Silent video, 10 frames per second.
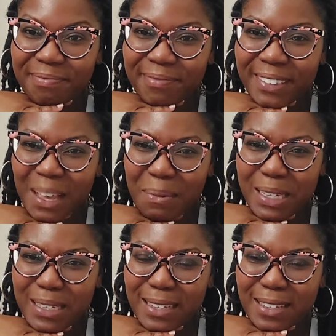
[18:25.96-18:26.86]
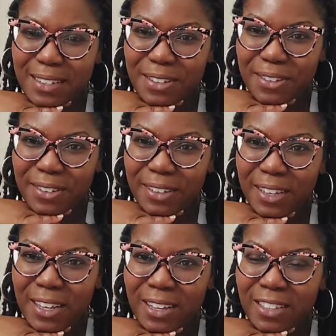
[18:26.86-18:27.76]
Does that make sense to you?
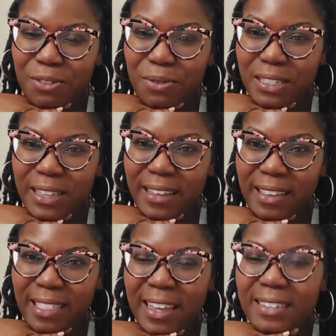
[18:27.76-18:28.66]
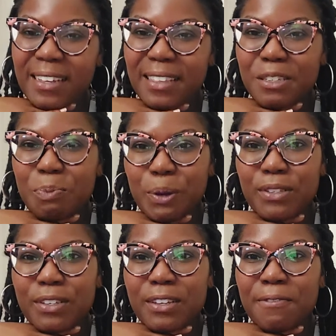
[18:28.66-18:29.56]
So it's like the things that this
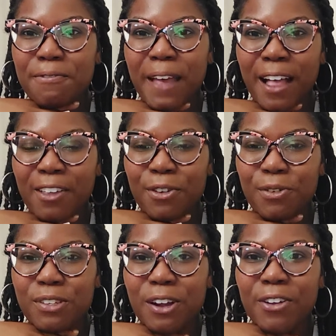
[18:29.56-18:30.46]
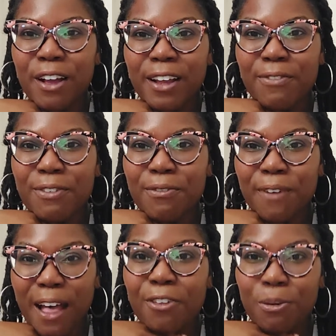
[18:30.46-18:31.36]
person values are not even
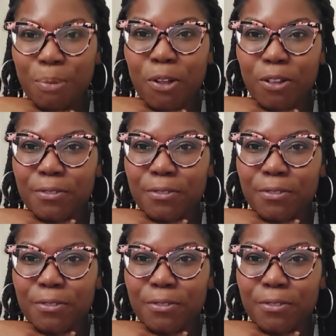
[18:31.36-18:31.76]
valuable.